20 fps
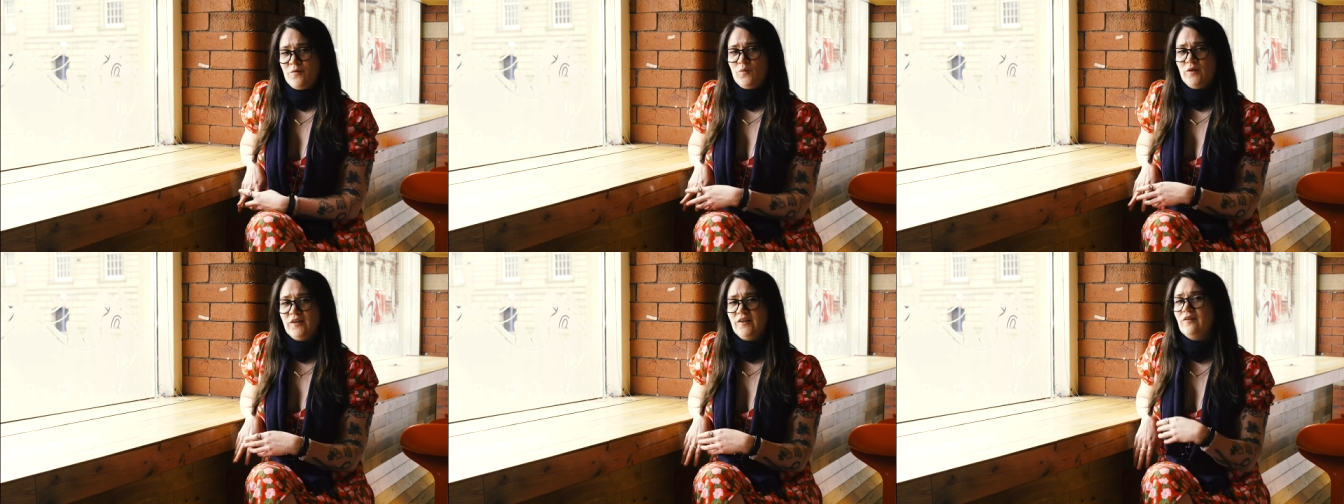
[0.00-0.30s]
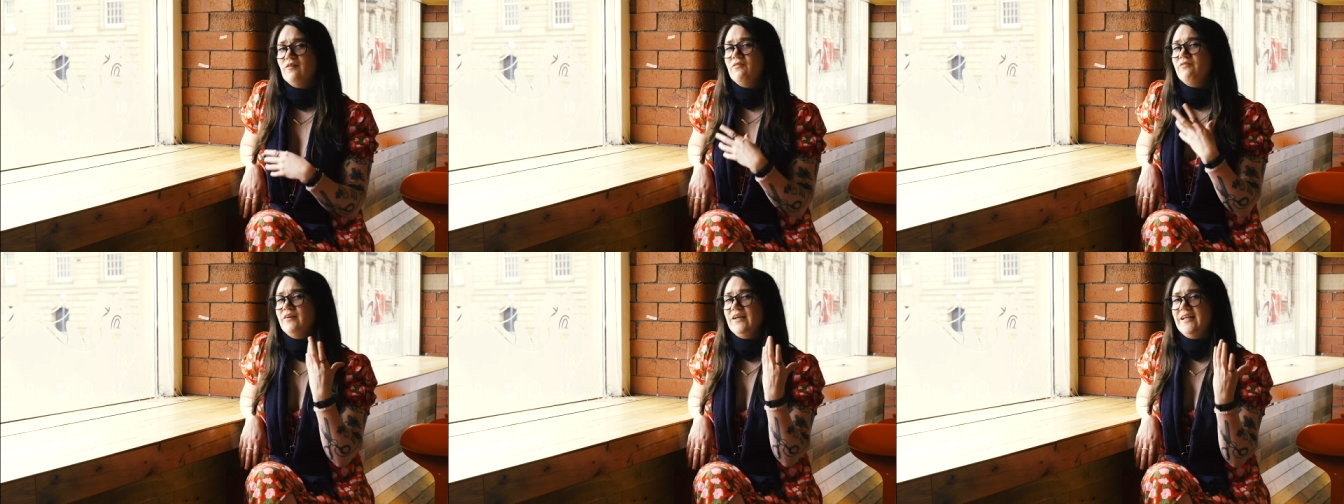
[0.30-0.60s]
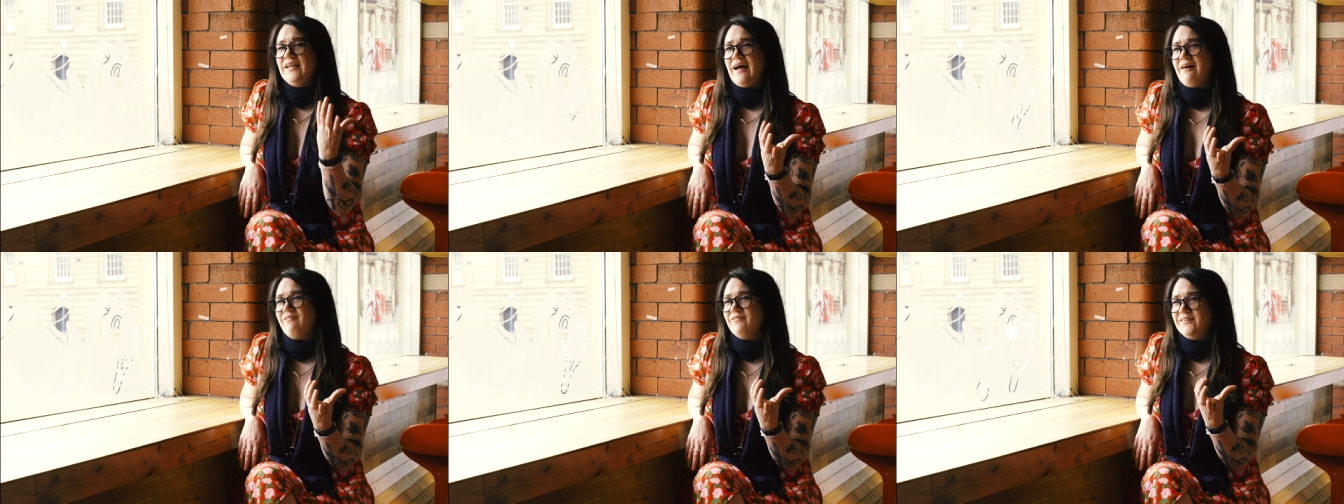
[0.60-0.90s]
with lovely
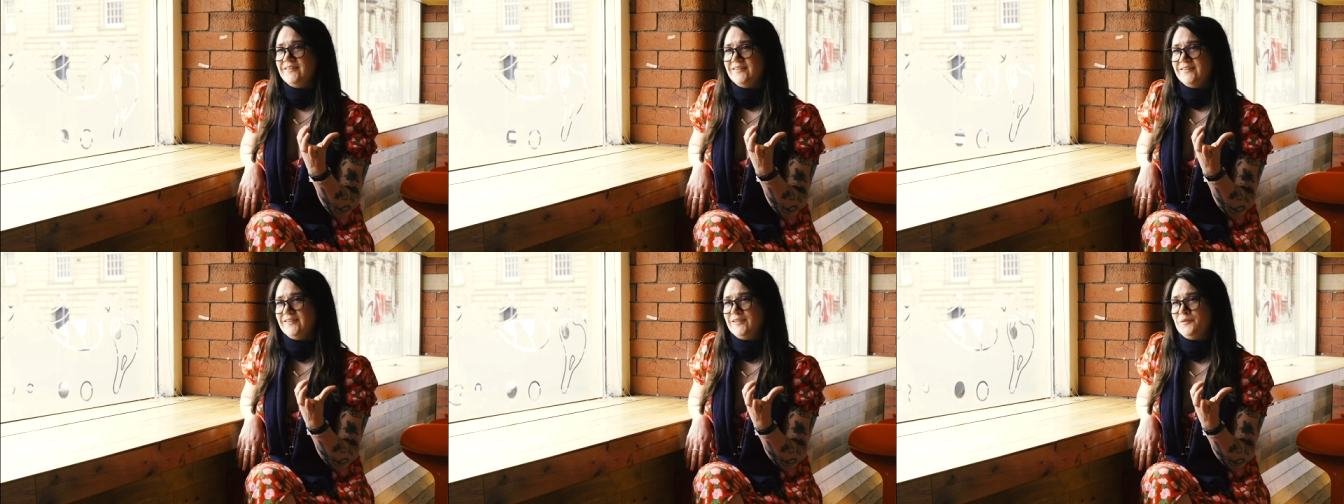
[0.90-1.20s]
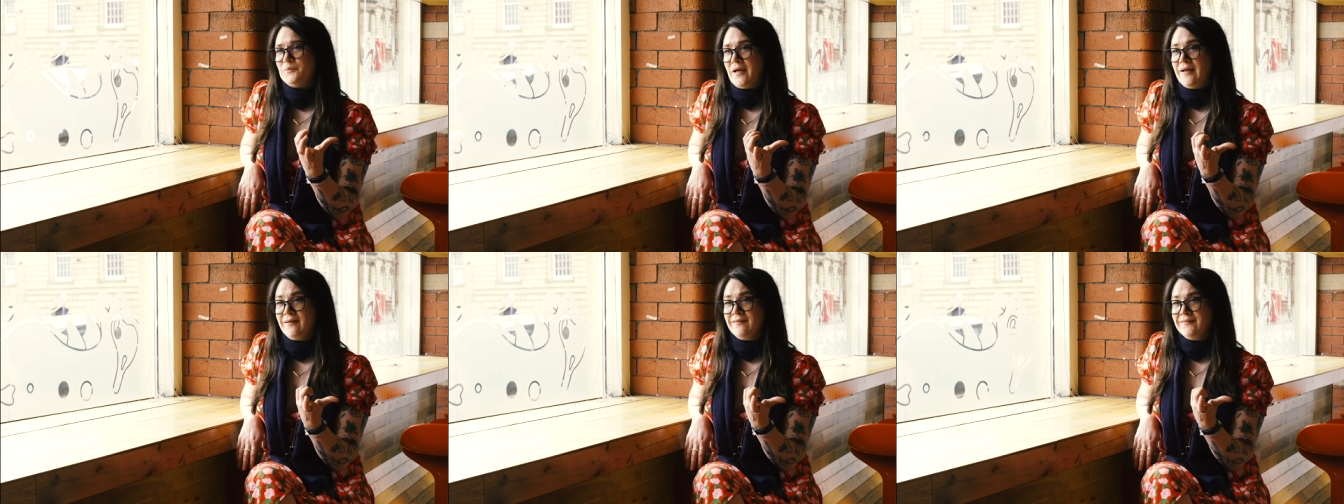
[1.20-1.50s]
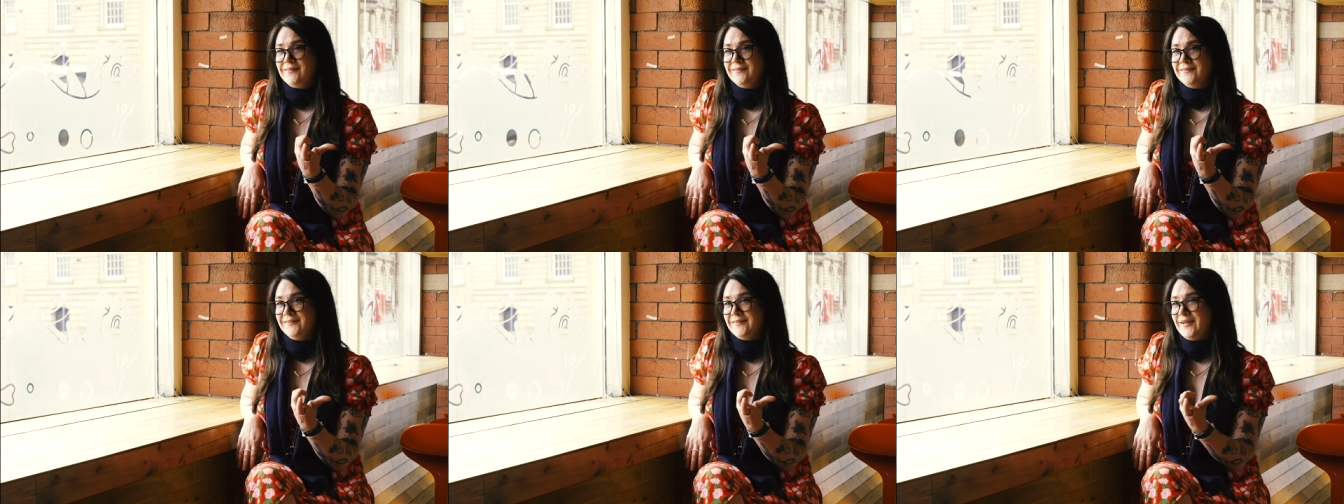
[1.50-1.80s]
lavender
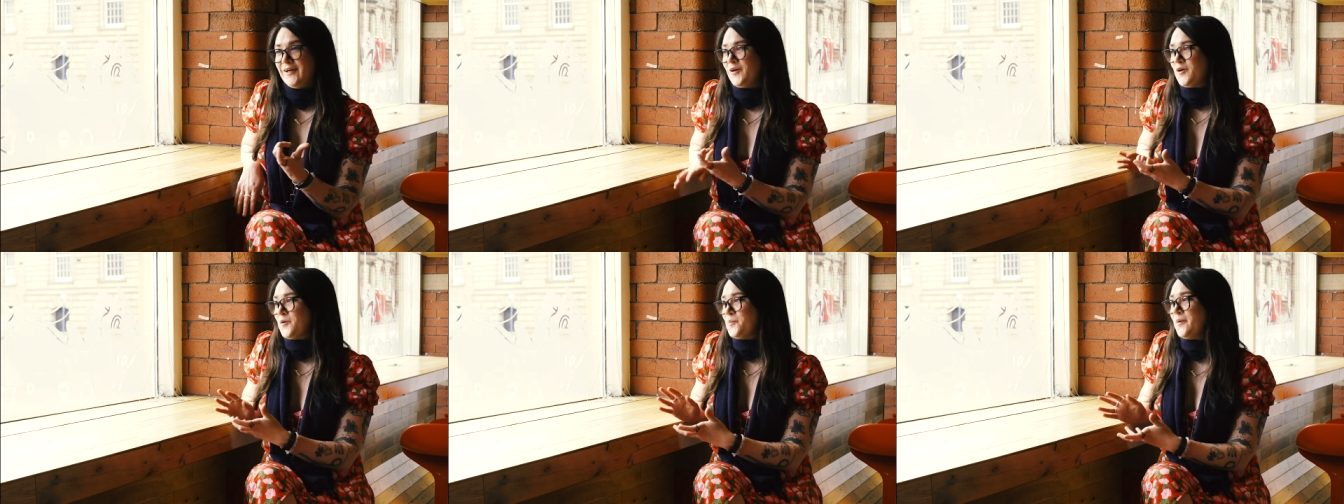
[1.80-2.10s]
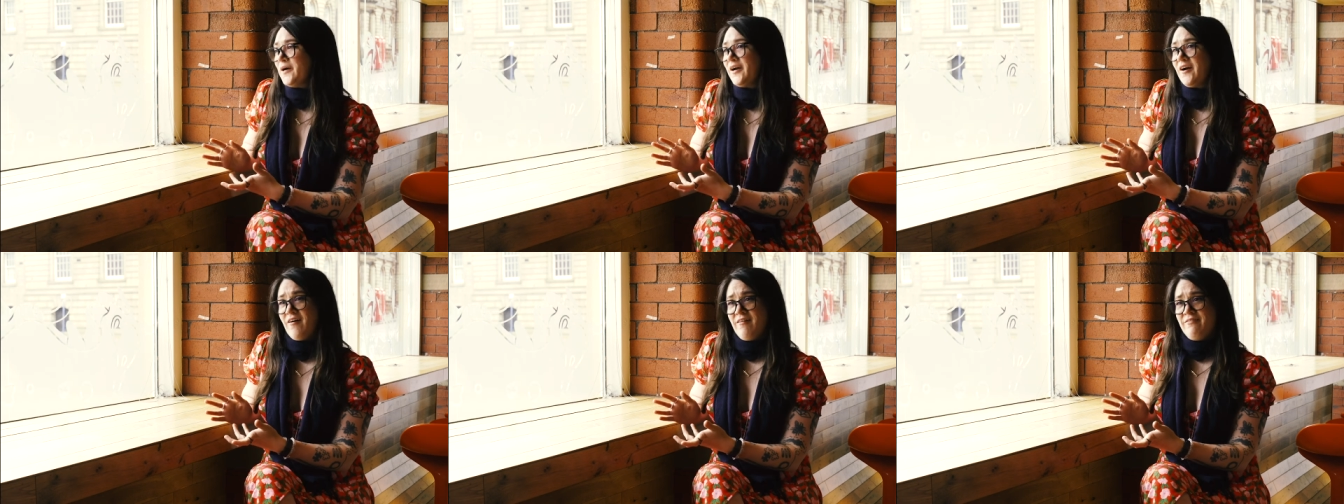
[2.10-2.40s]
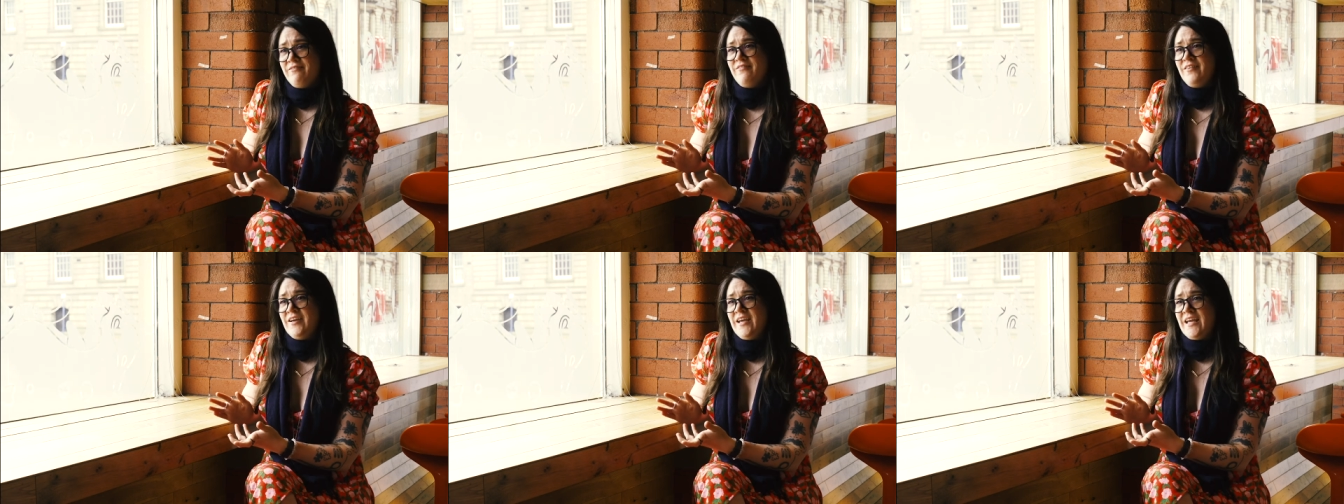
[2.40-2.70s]
smells, a cup of
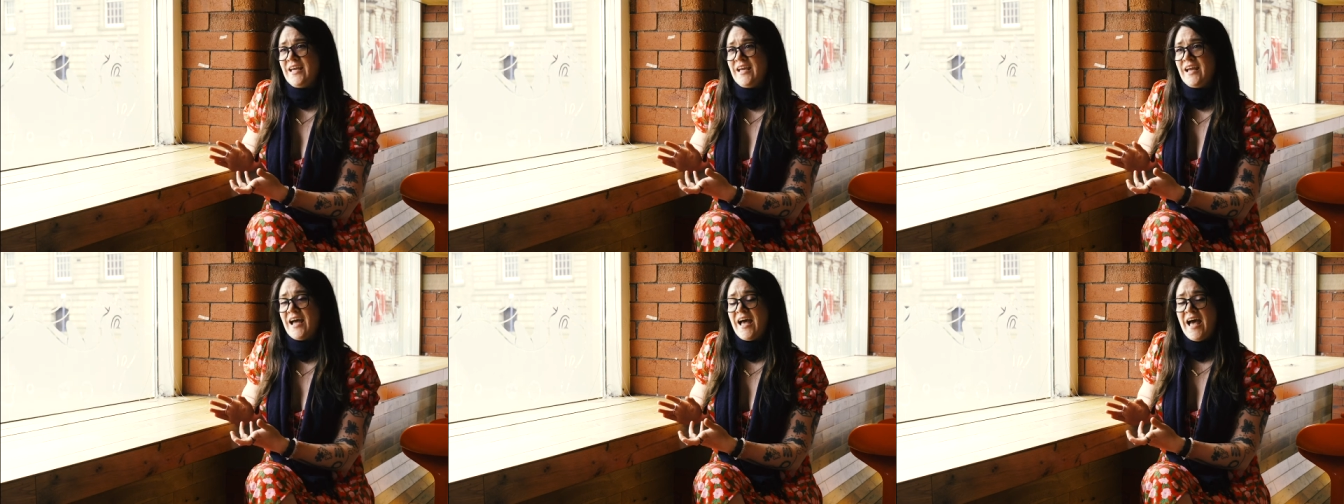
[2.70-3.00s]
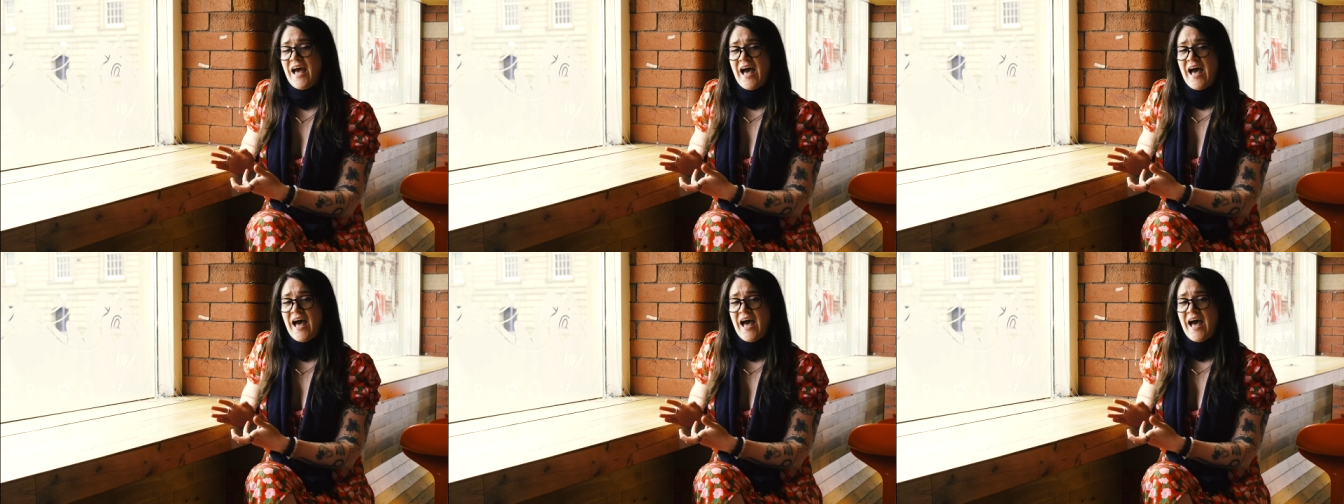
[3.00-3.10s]
coffee,